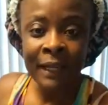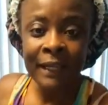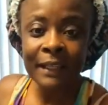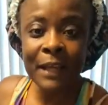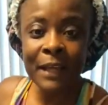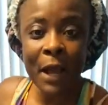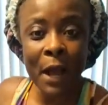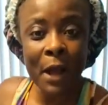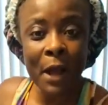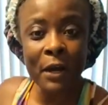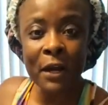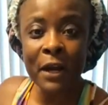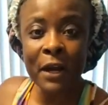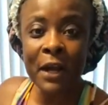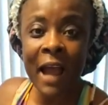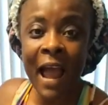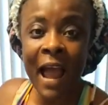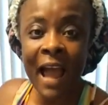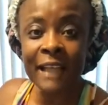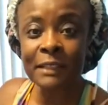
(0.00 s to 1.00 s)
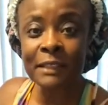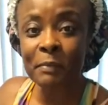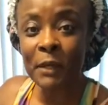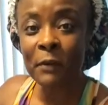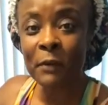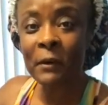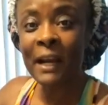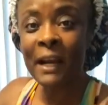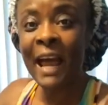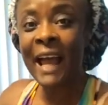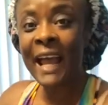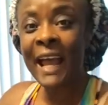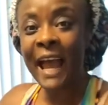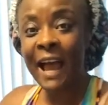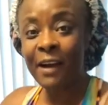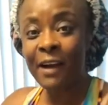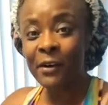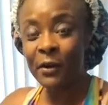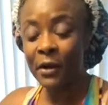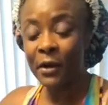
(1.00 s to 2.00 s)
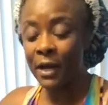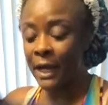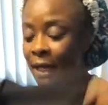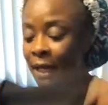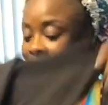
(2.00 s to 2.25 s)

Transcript: Y'all gonna ask me what I got on.